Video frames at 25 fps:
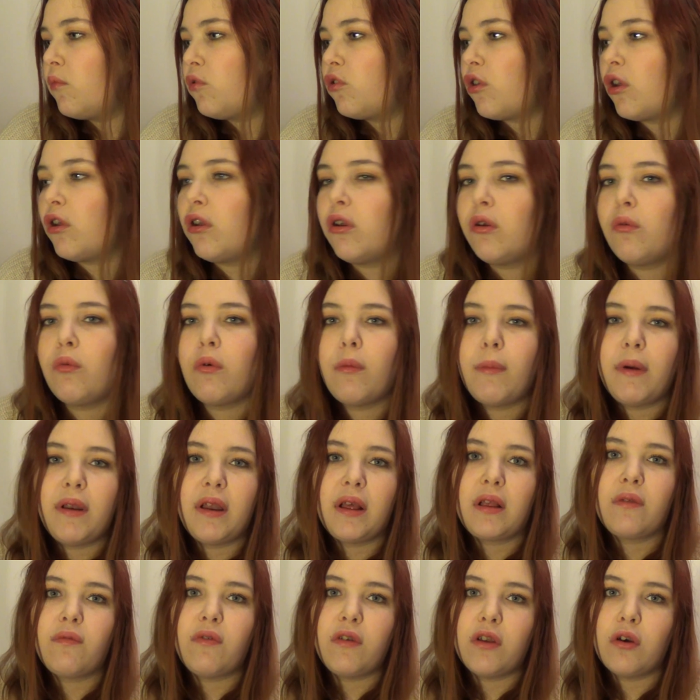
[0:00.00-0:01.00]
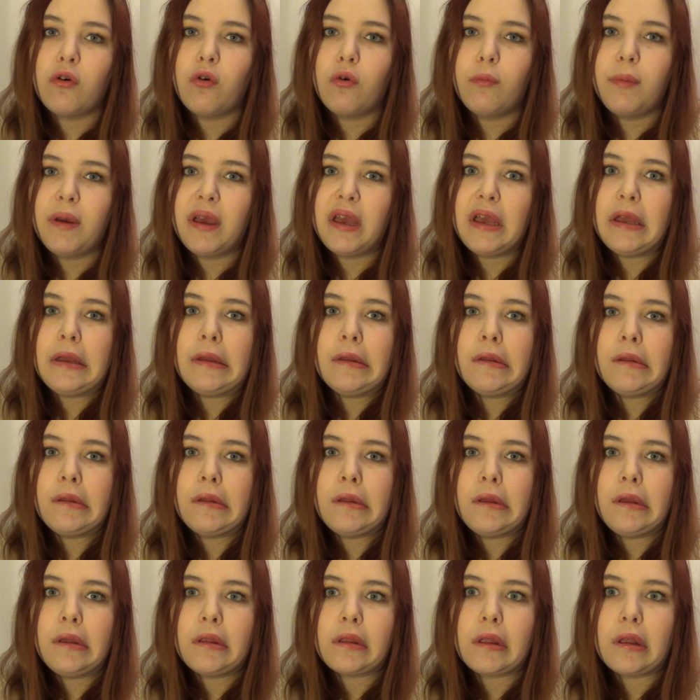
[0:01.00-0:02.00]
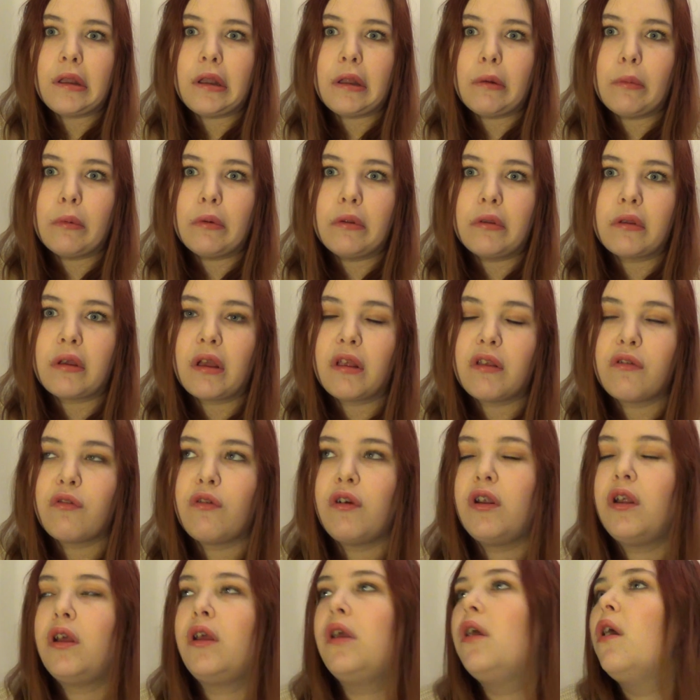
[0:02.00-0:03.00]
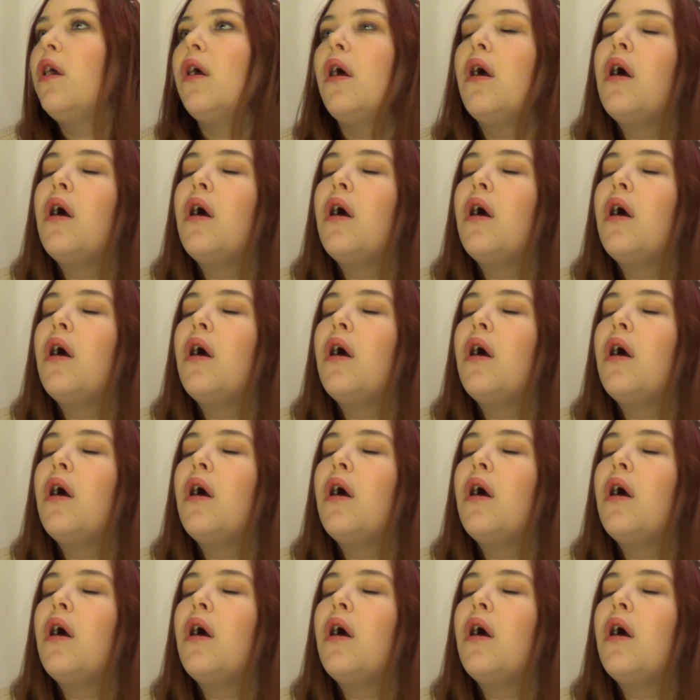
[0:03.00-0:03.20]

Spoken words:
Don't know what my next video will be. It's anyone's guess, really.